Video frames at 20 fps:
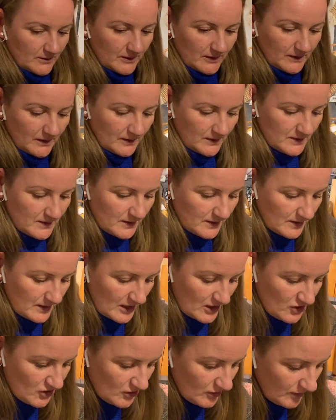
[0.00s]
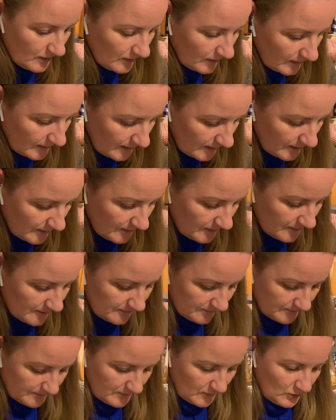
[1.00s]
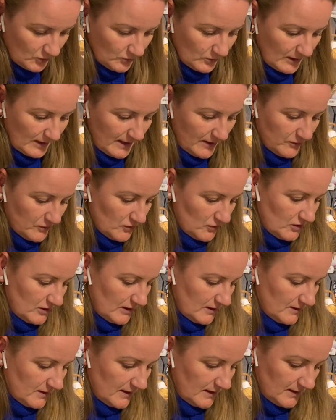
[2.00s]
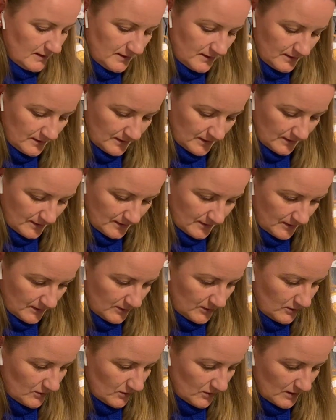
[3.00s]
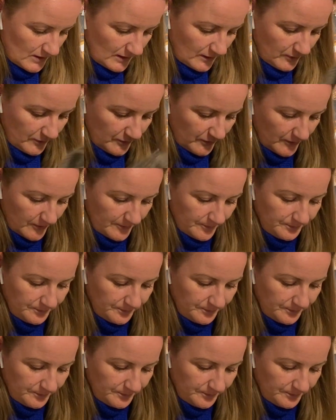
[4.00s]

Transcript: internationally. You will have to check that yourself.